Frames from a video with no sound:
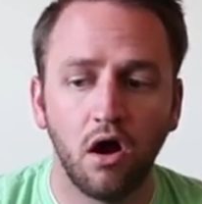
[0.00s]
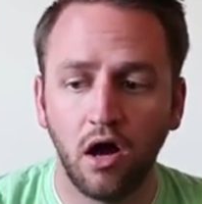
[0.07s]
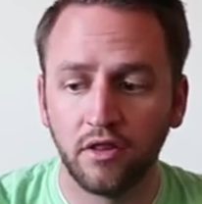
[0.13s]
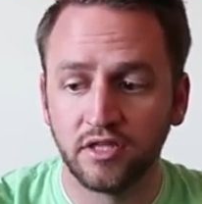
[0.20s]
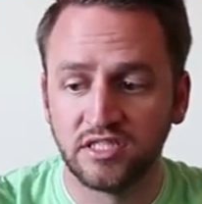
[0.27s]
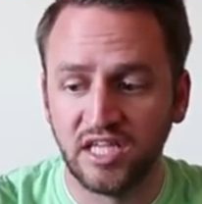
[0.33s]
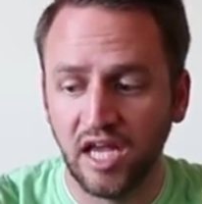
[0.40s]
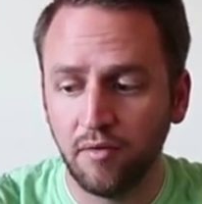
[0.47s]

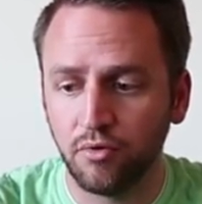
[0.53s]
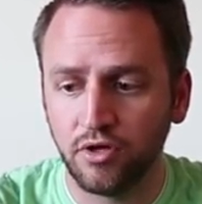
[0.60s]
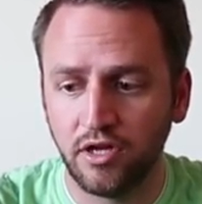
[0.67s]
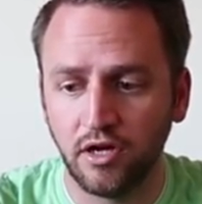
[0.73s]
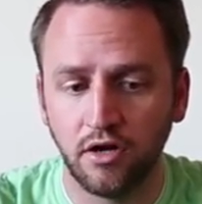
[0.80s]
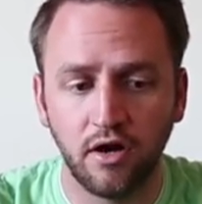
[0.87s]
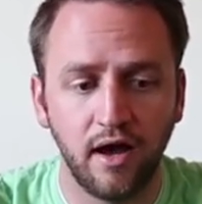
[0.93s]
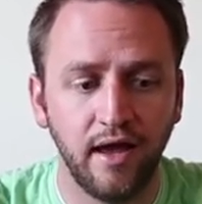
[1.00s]
On the table
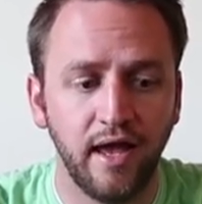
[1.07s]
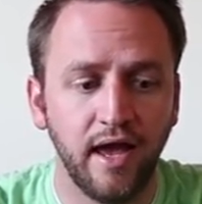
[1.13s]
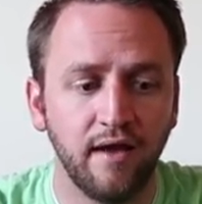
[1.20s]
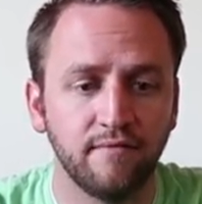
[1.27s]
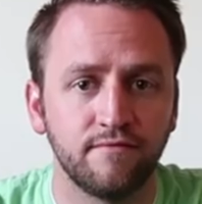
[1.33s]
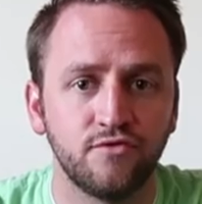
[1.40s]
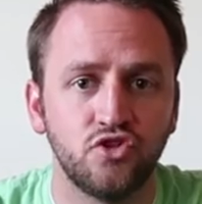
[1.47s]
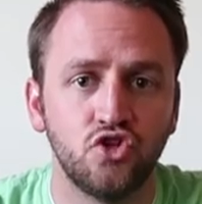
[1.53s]
here, I
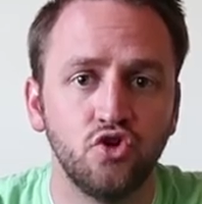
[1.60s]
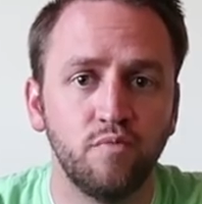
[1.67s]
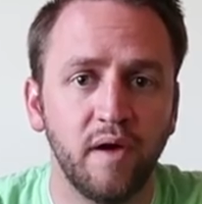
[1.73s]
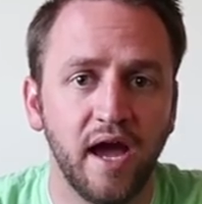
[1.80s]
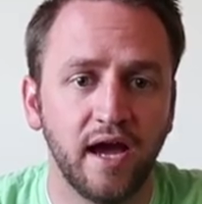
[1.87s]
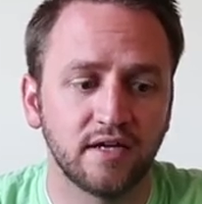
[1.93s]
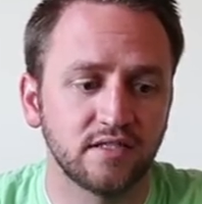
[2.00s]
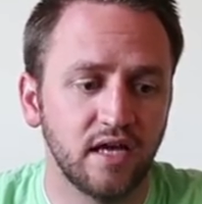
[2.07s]
have two
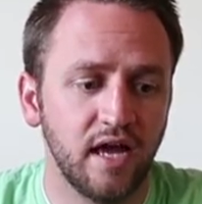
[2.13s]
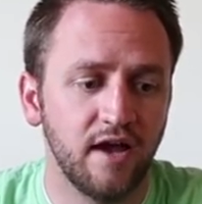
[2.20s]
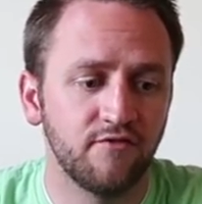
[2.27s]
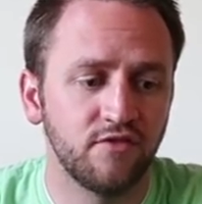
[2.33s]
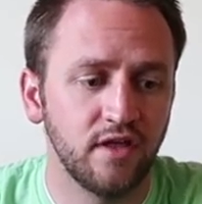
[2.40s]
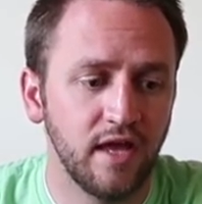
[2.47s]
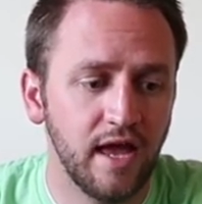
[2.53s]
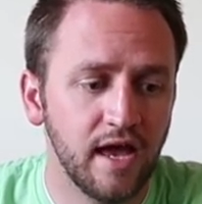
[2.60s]
packs. I
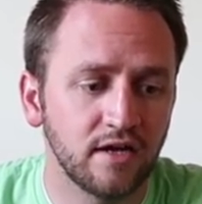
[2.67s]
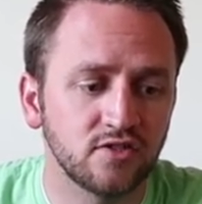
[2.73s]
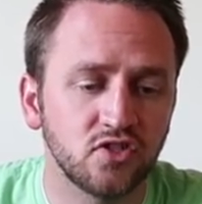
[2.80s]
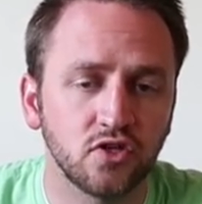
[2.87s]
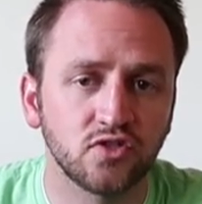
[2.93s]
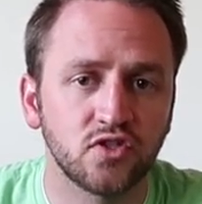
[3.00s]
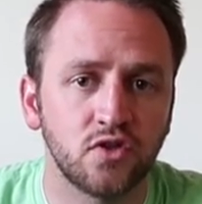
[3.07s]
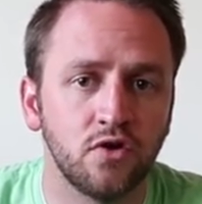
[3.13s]
have the
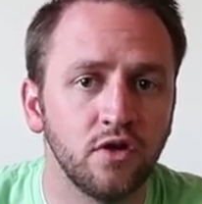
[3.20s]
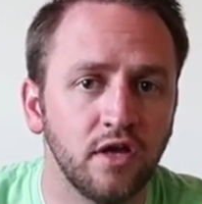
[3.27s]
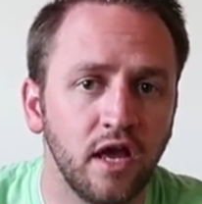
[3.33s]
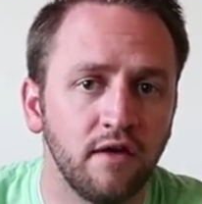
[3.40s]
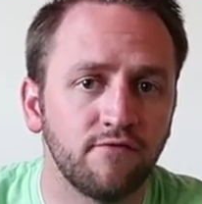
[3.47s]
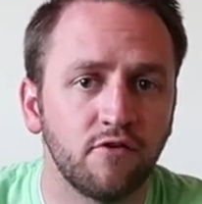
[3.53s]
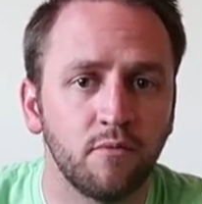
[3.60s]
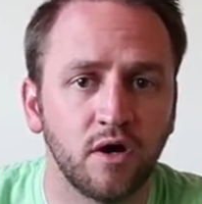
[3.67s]
Exos
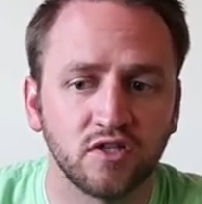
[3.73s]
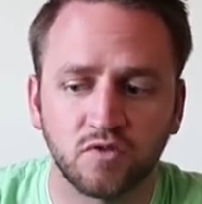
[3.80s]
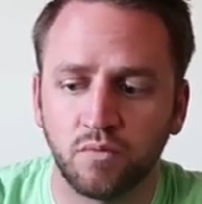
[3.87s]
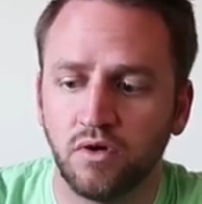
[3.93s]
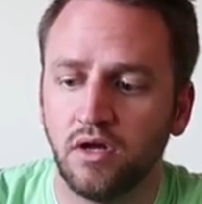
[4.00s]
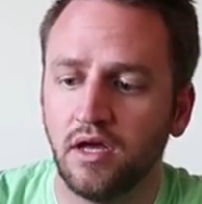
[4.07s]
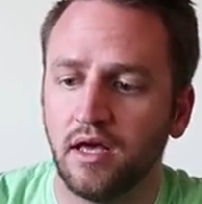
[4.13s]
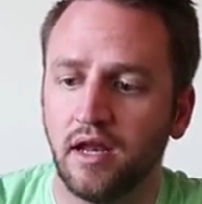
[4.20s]
38 from
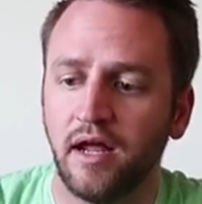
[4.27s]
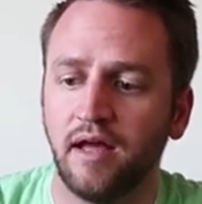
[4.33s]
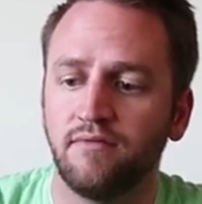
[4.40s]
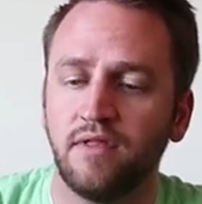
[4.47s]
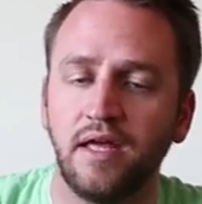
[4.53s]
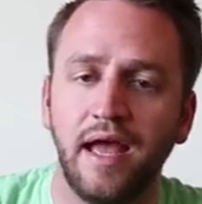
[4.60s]
Osprey and I have